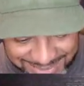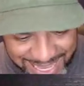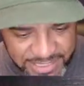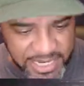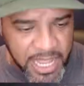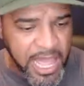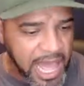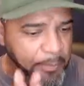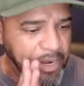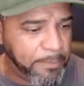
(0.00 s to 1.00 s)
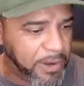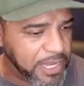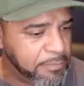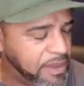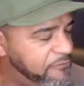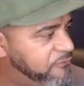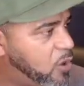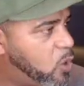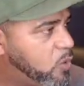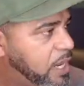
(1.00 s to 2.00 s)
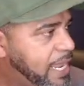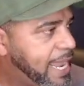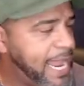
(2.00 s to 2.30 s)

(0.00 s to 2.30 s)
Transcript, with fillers: desk, I'm going to plug in my phone.